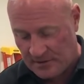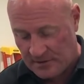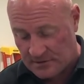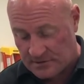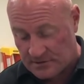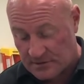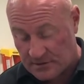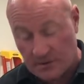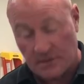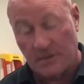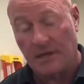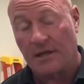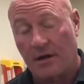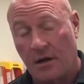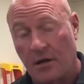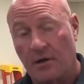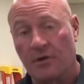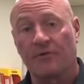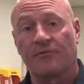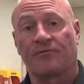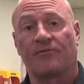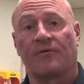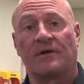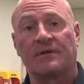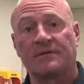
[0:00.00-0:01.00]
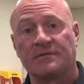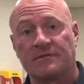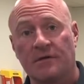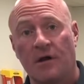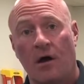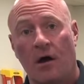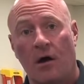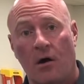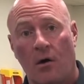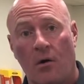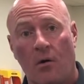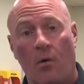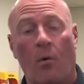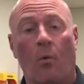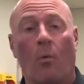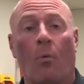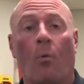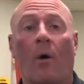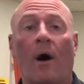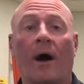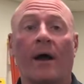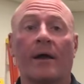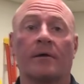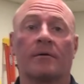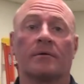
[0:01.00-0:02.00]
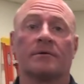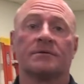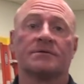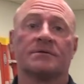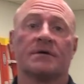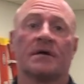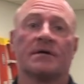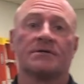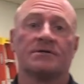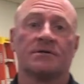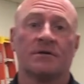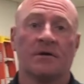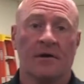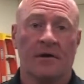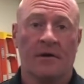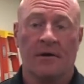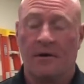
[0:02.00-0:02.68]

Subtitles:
So you can let all your friends know why you're in such